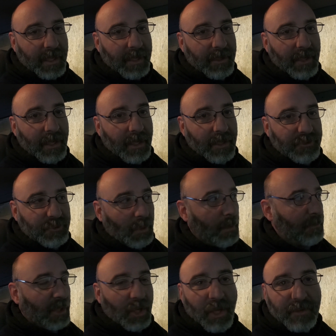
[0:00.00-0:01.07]
And so
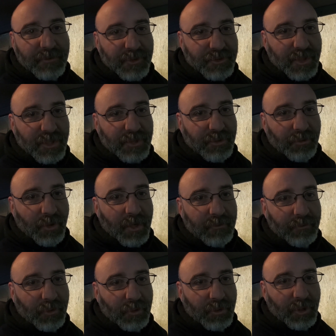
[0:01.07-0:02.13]
I'm gonna let this engine run
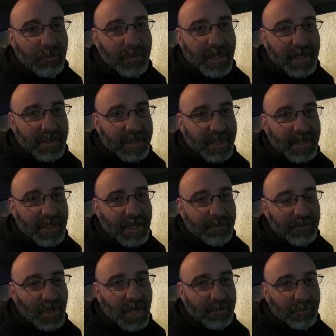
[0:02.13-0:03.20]
for a little bit, get it
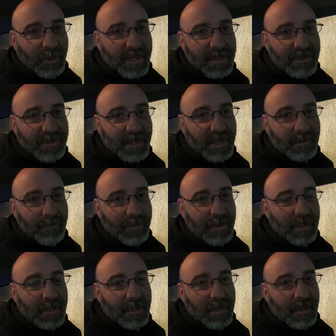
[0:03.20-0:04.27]
up to operating temp.
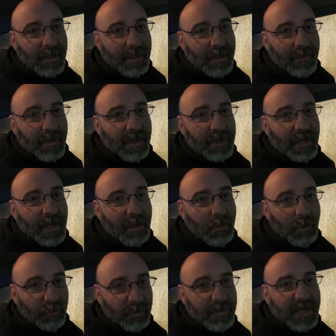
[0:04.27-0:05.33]
Then
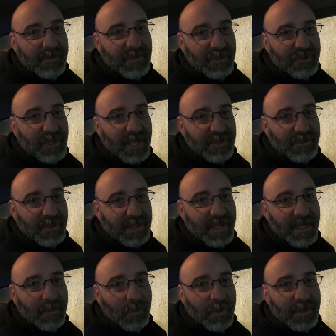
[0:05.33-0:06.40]
we'll repeat this test
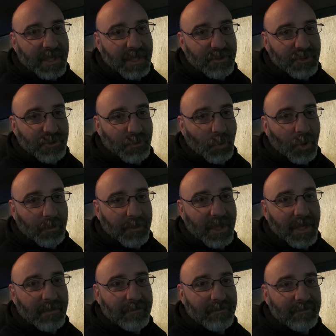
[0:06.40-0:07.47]
again when the engine's warmed
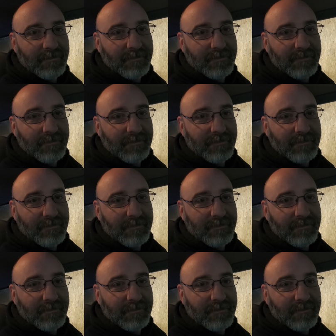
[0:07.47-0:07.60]
up.